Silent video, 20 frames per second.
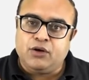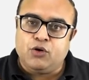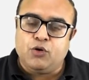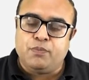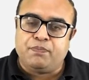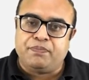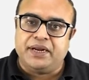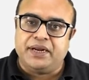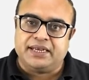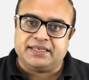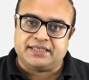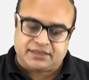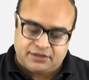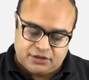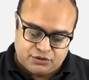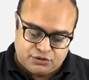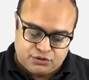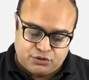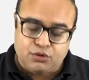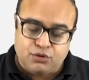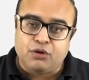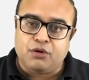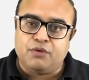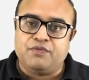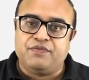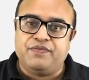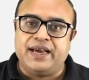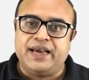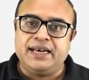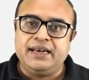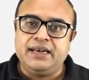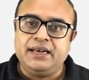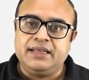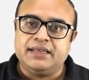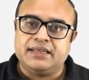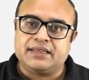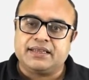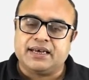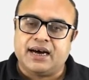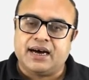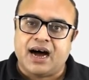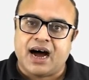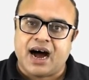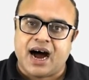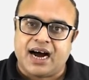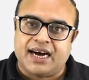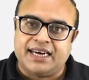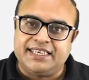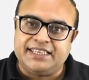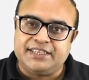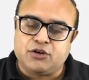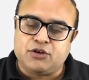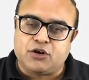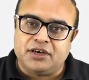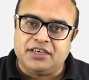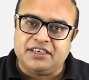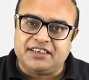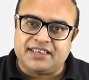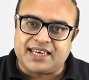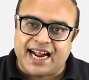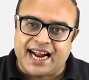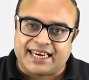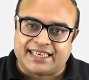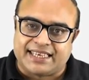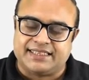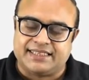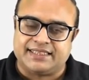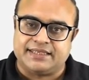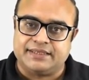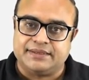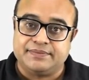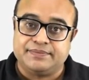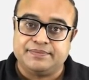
openings, so when the heart contracts,